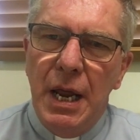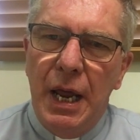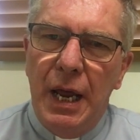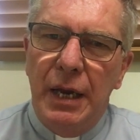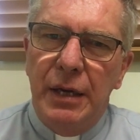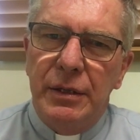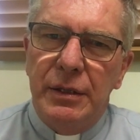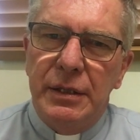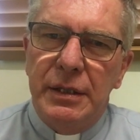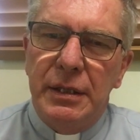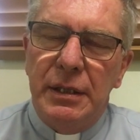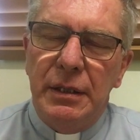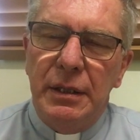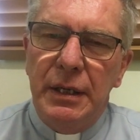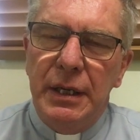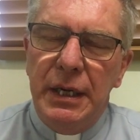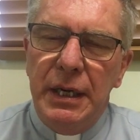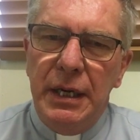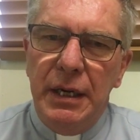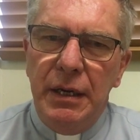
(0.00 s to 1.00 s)
until
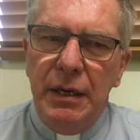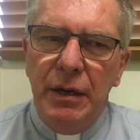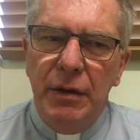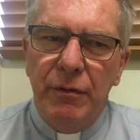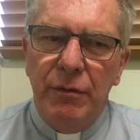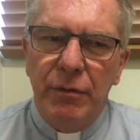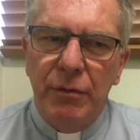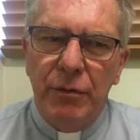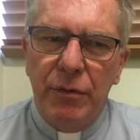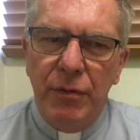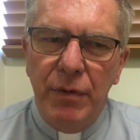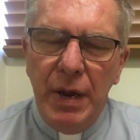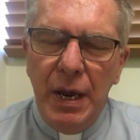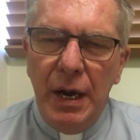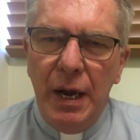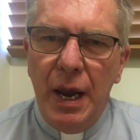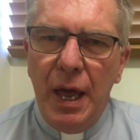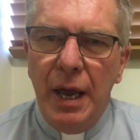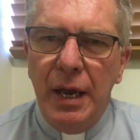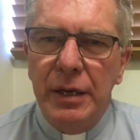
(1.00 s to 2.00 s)
he
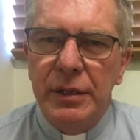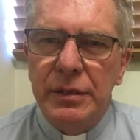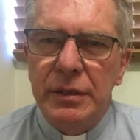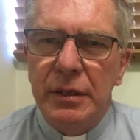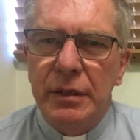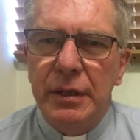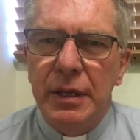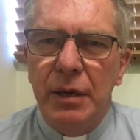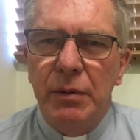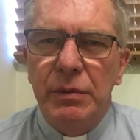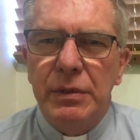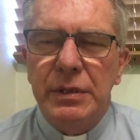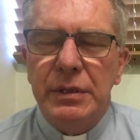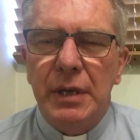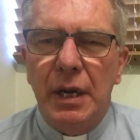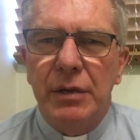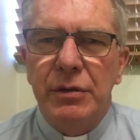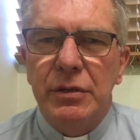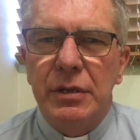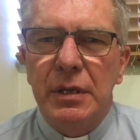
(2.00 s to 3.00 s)
realized that there was
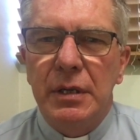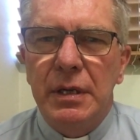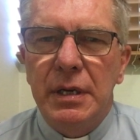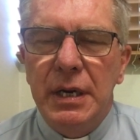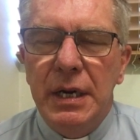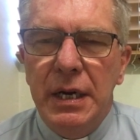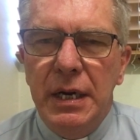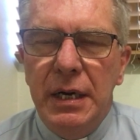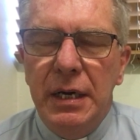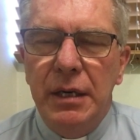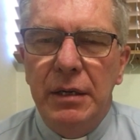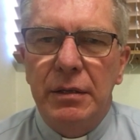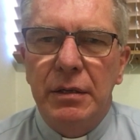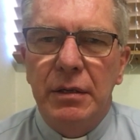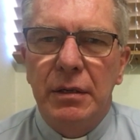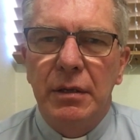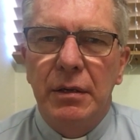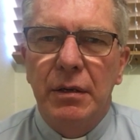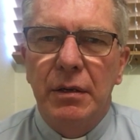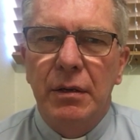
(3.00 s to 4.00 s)
such a need
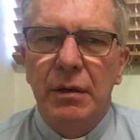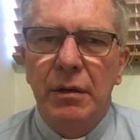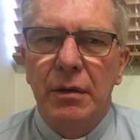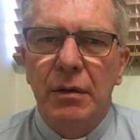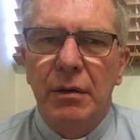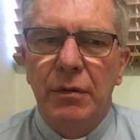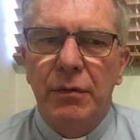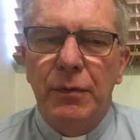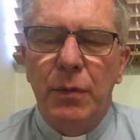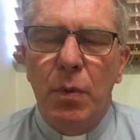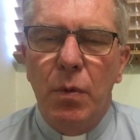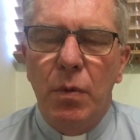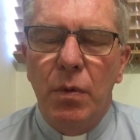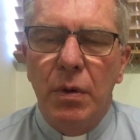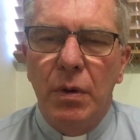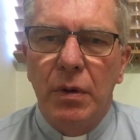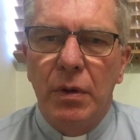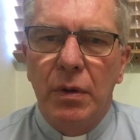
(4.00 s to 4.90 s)
for